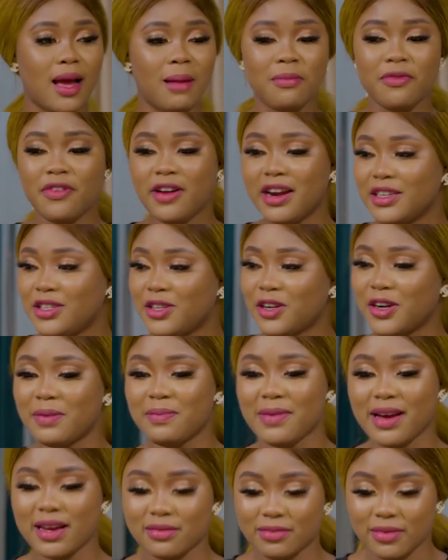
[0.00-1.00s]
I'm very sorry,
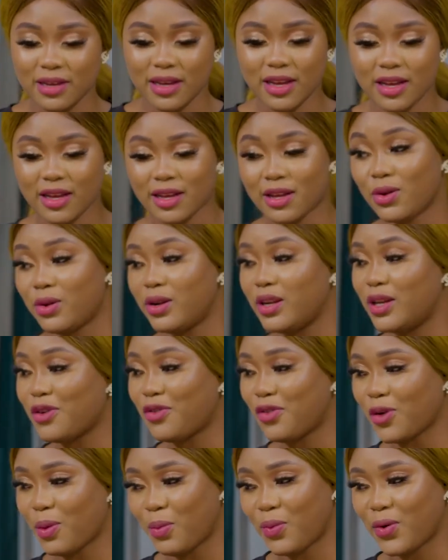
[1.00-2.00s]
Matt. A
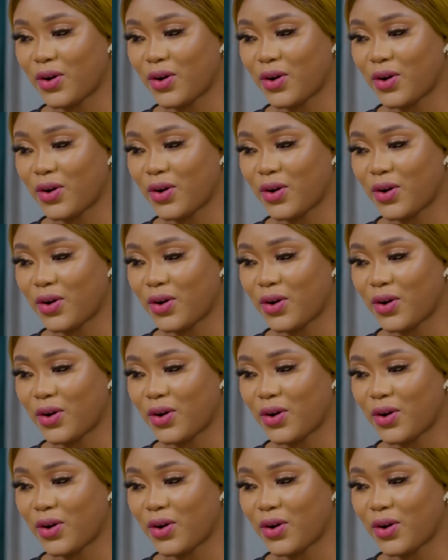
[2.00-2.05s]
colleague from